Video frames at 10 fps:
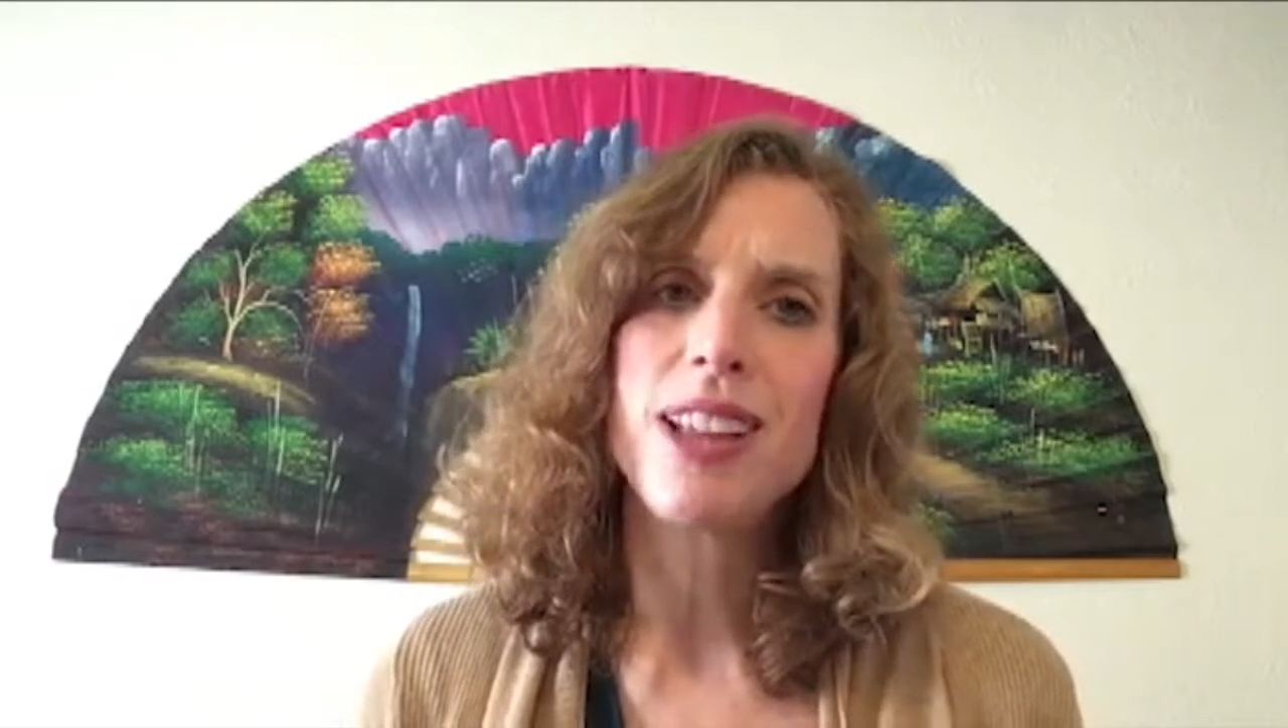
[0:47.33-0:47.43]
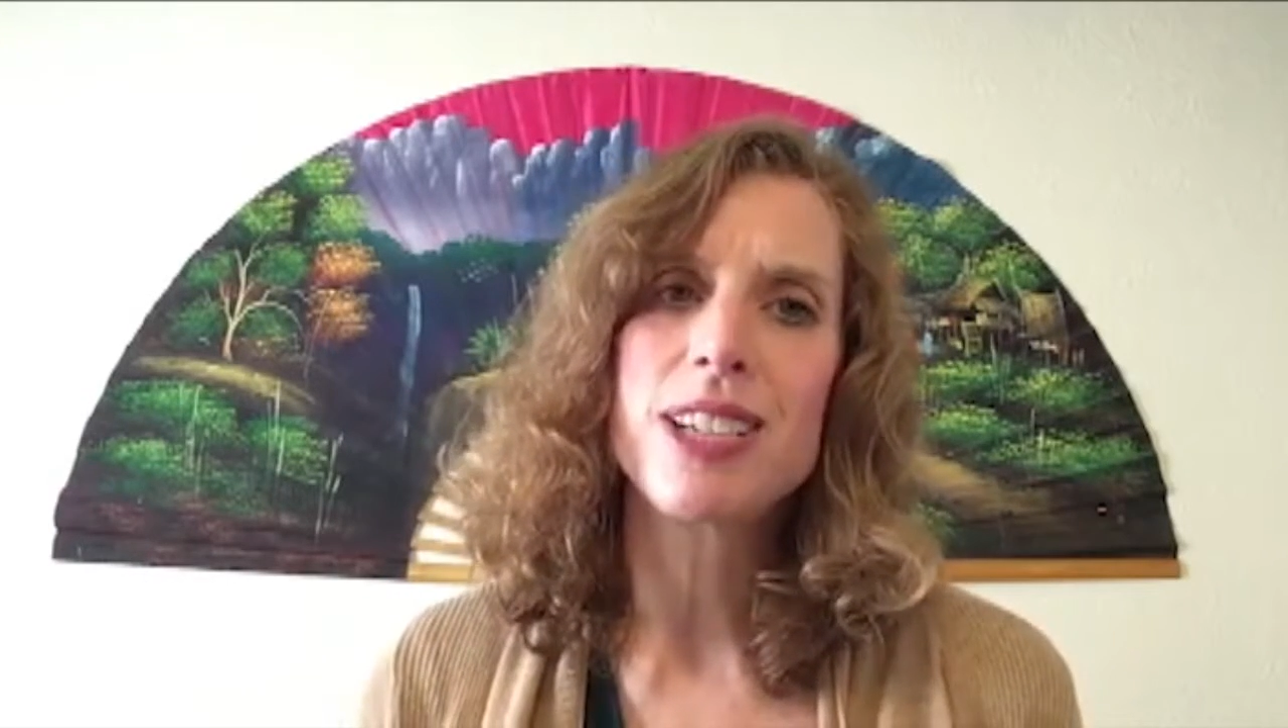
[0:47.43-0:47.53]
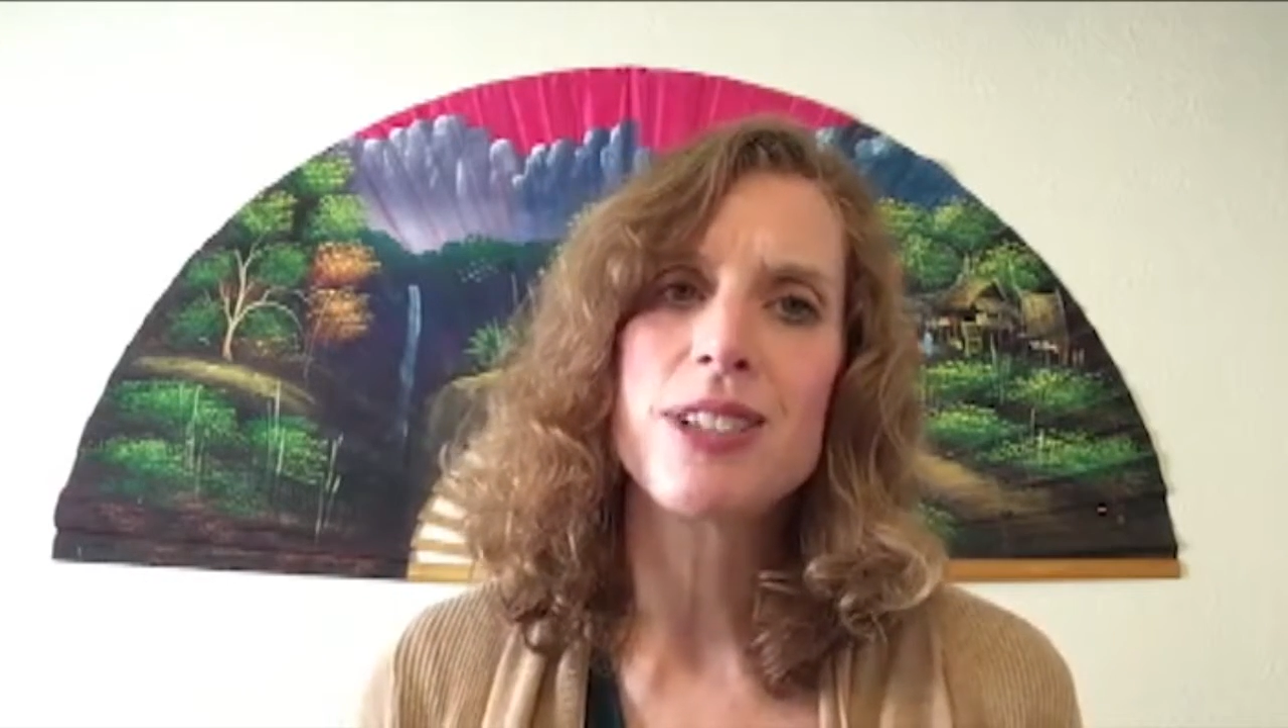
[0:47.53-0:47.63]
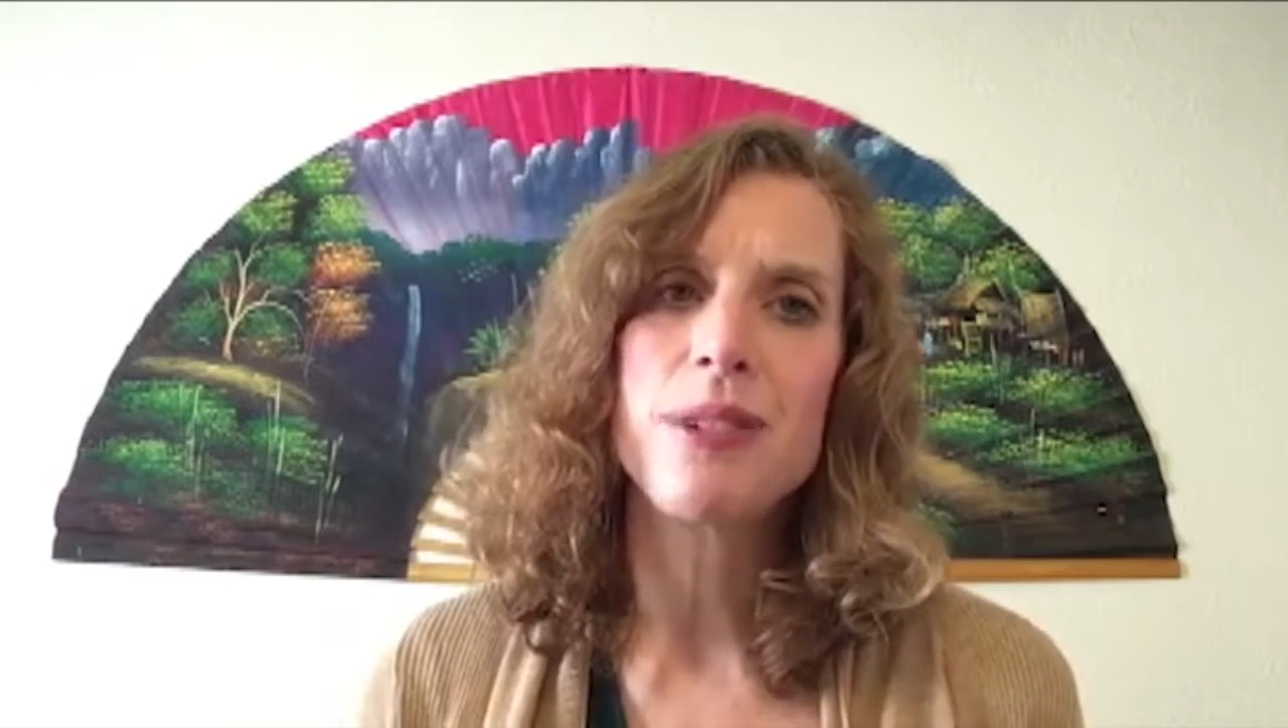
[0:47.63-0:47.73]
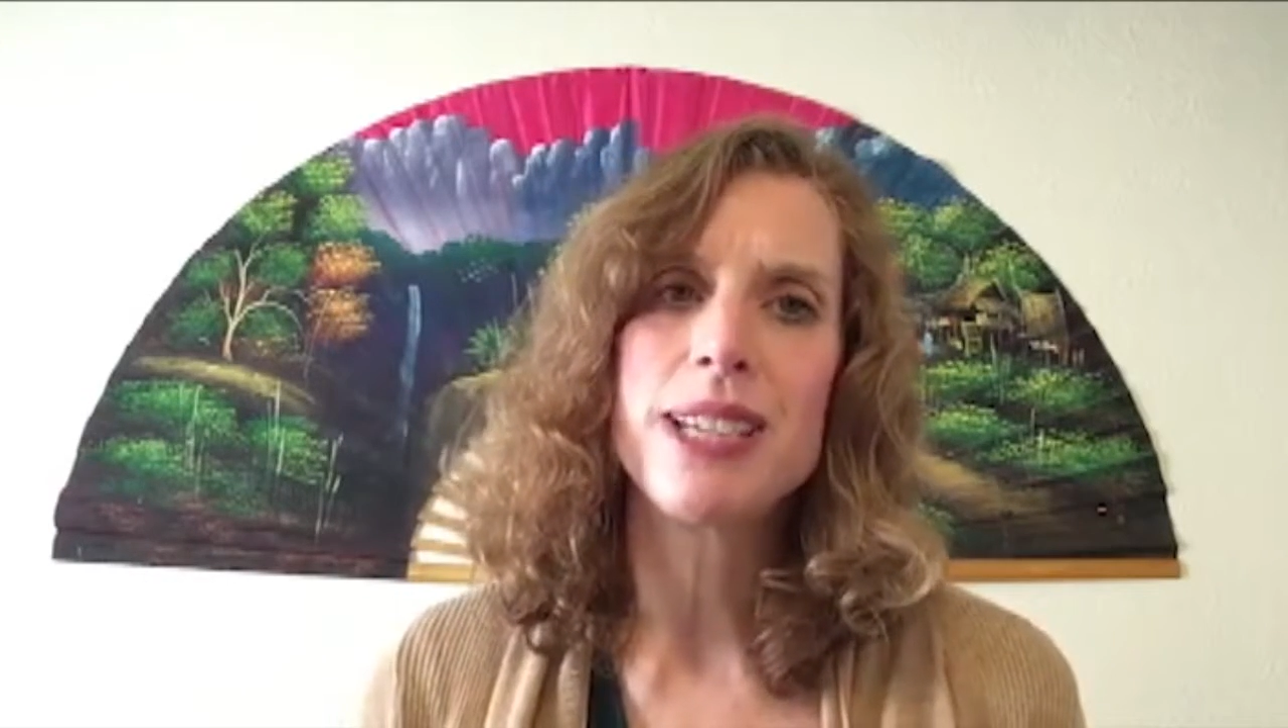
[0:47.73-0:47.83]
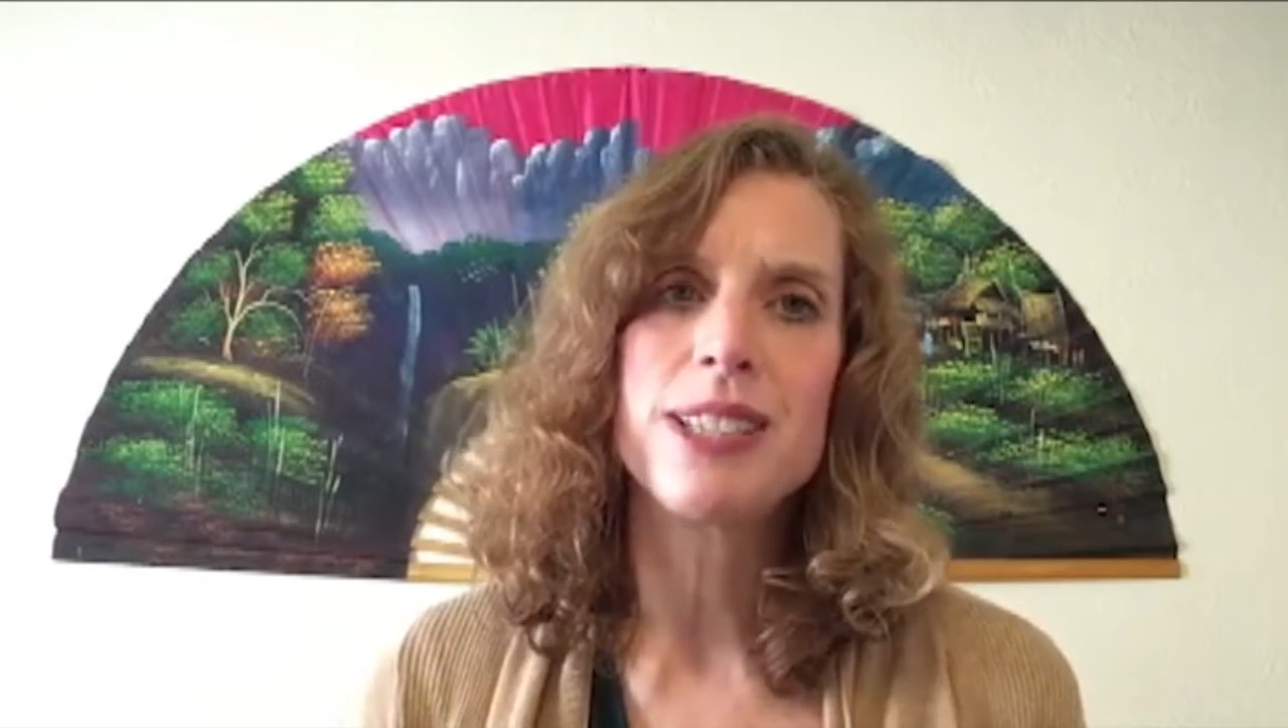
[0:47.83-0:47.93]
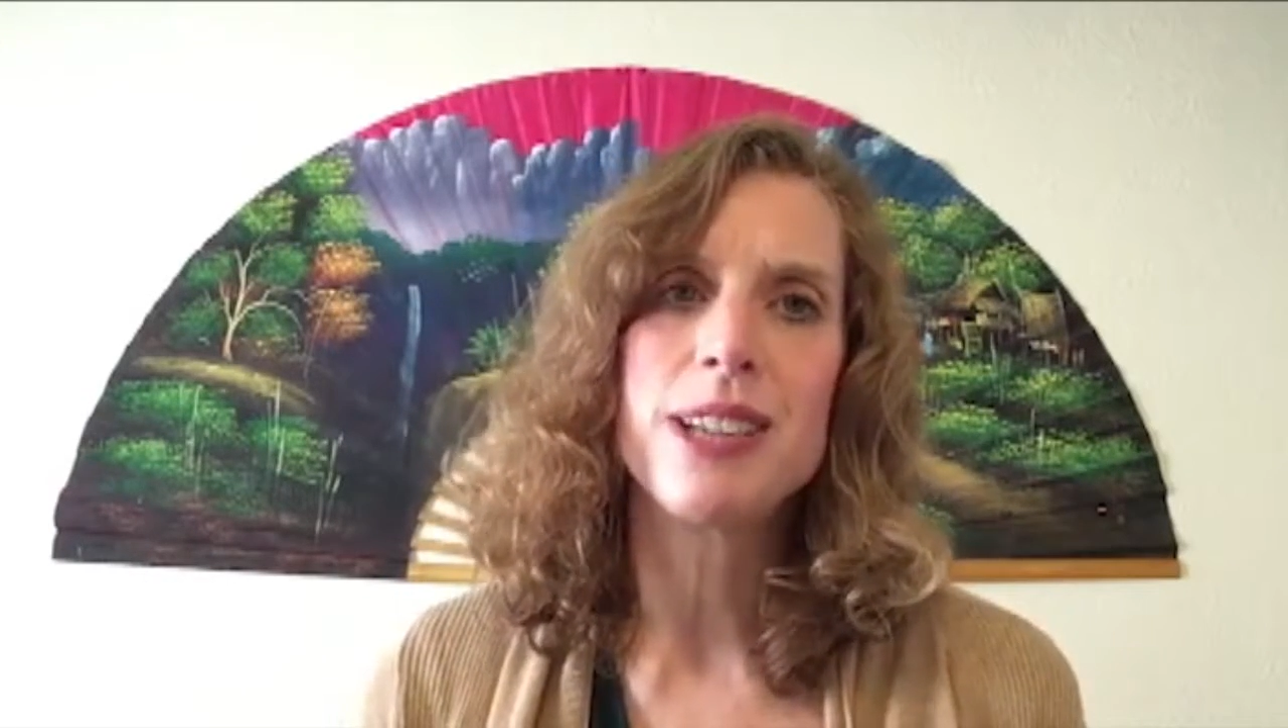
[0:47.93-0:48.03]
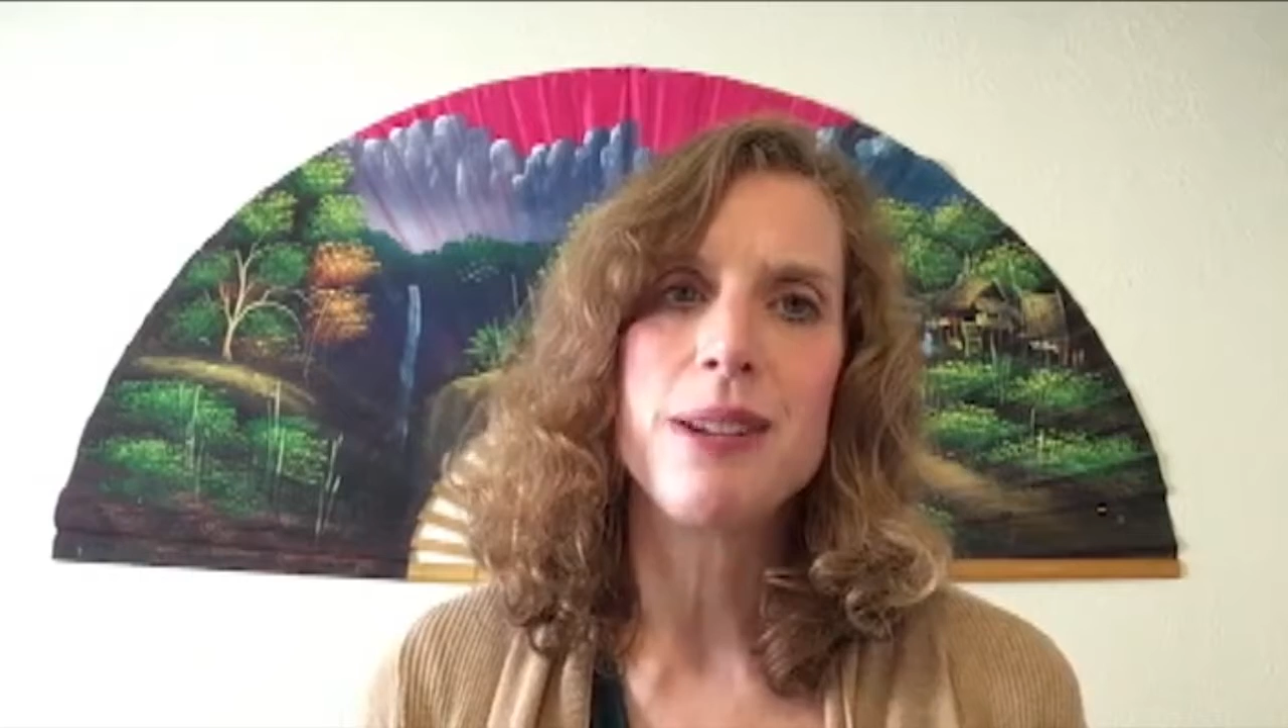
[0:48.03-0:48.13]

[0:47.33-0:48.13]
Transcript: fluctuation